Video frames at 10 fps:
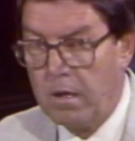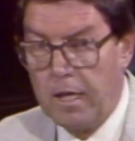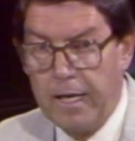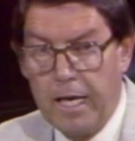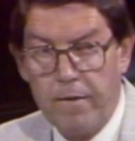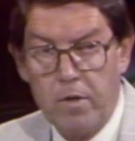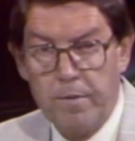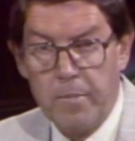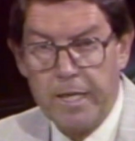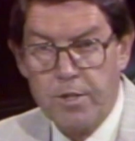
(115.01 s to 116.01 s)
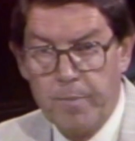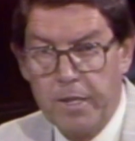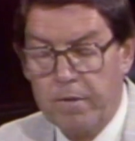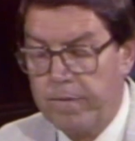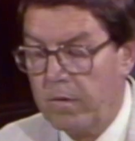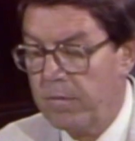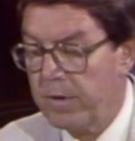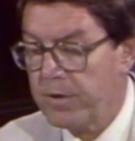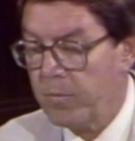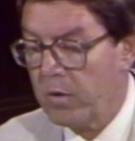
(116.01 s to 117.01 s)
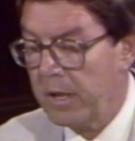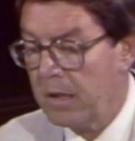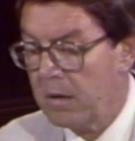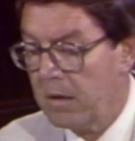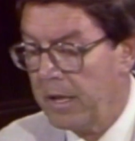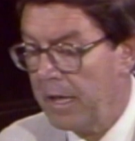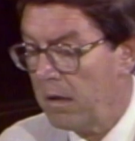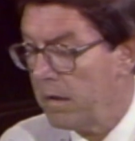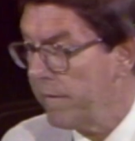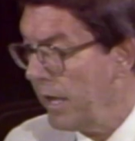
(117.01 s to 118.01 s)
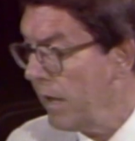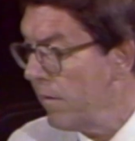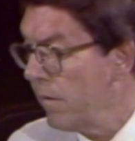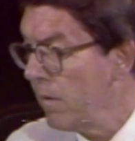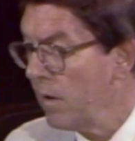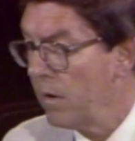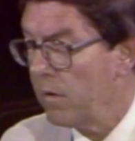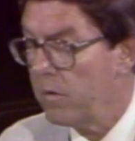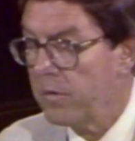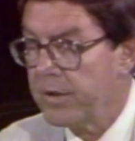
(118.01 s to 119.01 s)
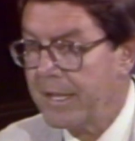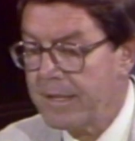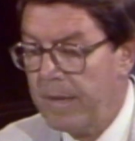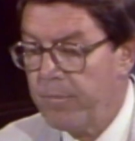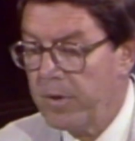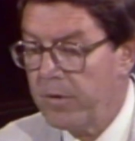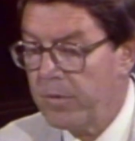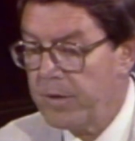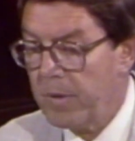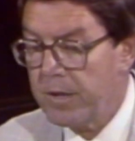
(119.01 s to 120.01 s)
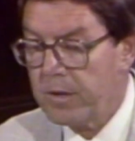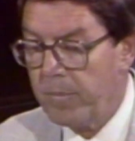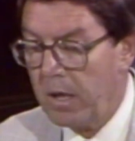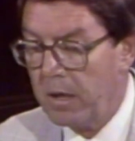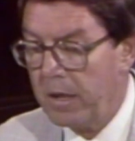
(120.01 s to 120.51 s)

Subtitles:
The governor's task force worked throughout September, October, and November in search of a buyer.